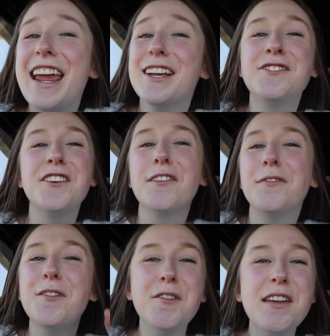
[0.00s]
It's your
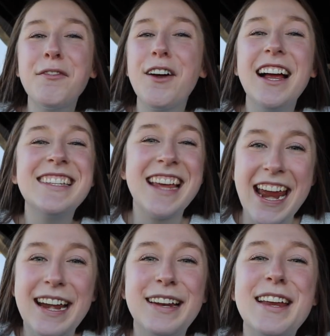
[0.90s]
foodie friend
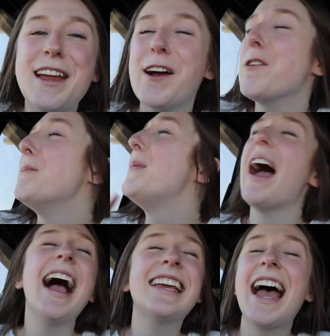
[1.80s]
Haydn here,
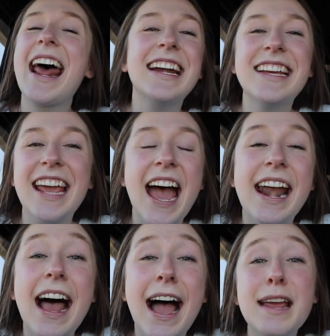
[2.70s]
back at it
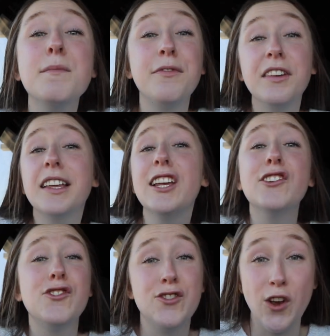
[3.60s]
again. I am
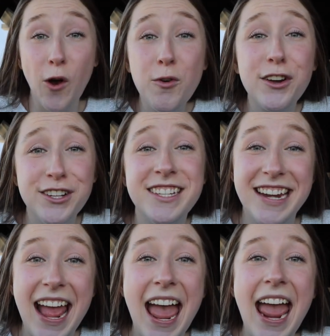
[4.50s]
feeling so good
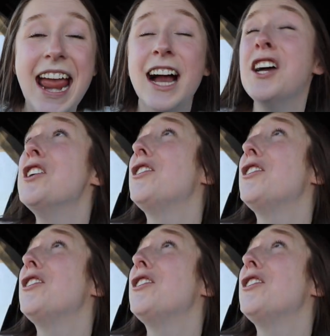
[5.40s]
today.